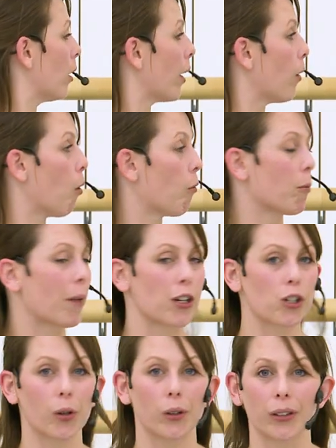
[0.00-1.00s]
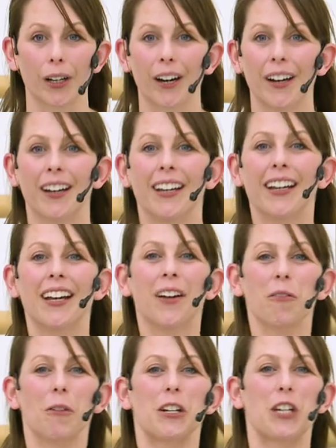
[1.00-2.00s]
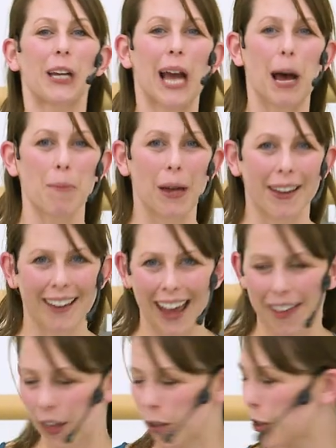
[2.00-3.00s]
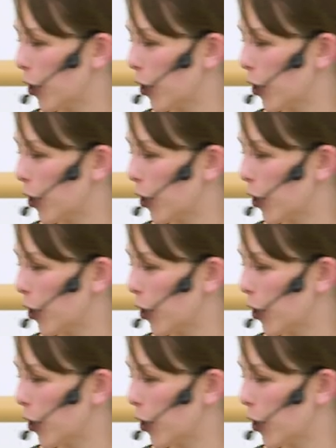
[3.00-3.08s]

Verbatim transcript: looking over my shoulder, reaching up and then